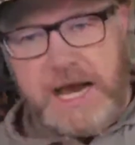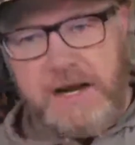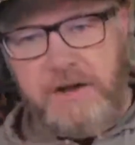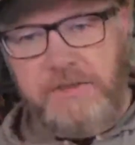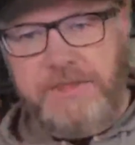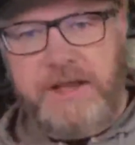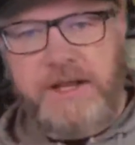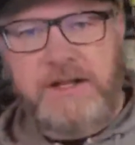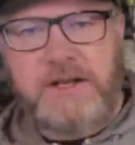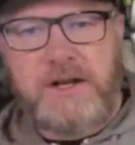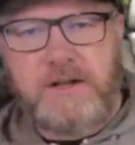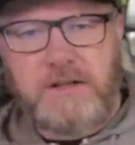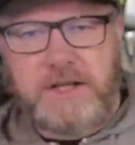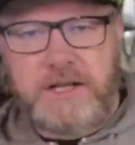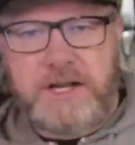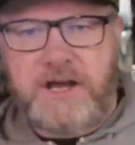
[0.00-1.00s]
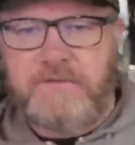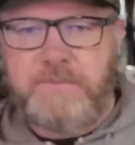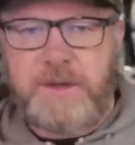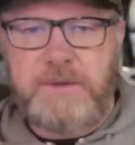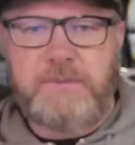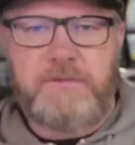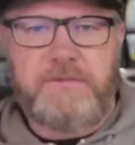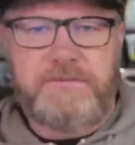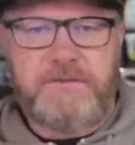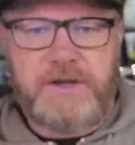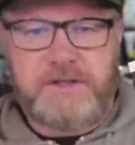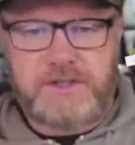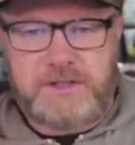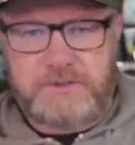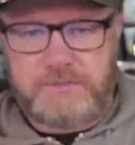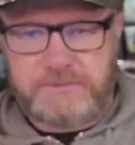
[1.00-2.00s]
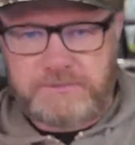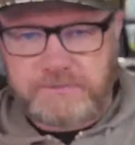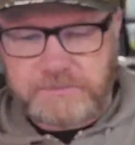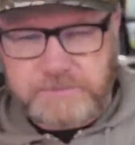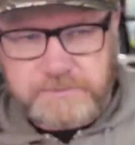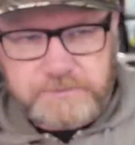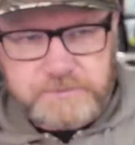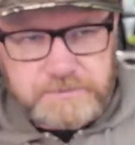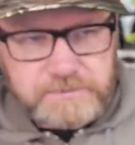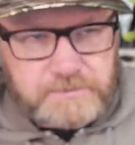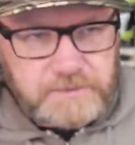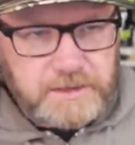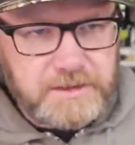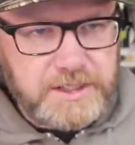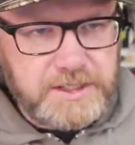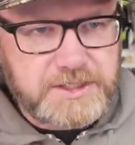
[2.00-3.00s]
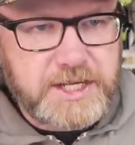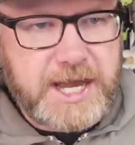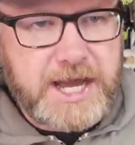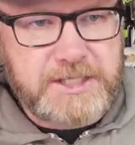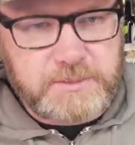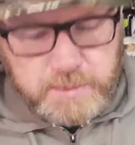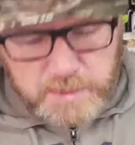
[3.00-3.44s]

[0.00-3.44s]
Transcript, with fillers: I don't think nearly enough people fish these guys'